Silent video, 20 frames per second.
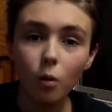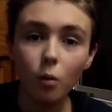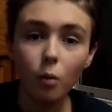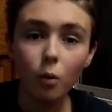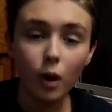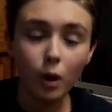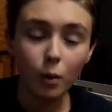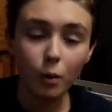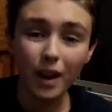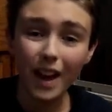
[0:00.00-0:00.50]

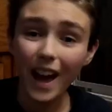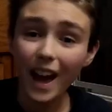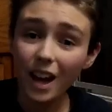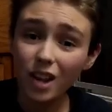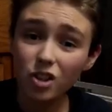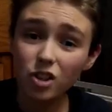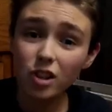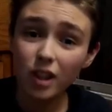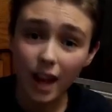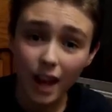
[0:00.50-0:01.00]
where we
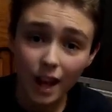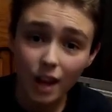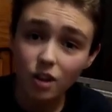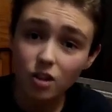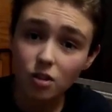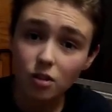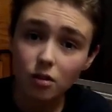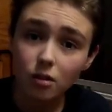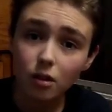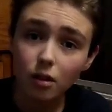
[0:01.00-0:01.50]
actually
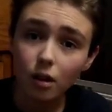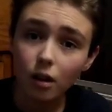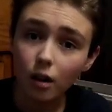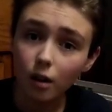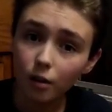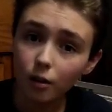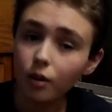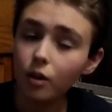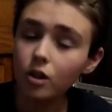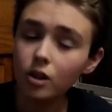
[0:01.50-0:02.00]
catch
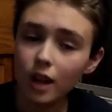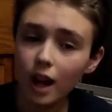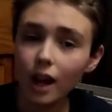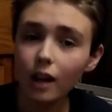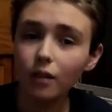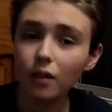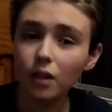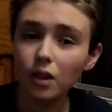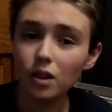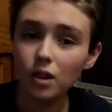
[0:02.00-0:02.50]
our first
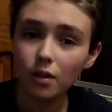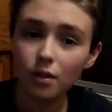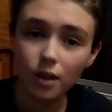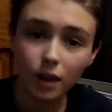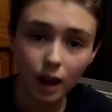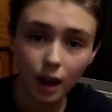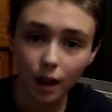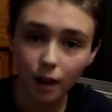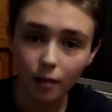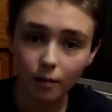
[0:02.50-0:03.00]
catfish of the
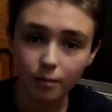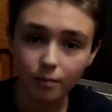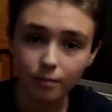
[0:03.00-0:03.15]
day.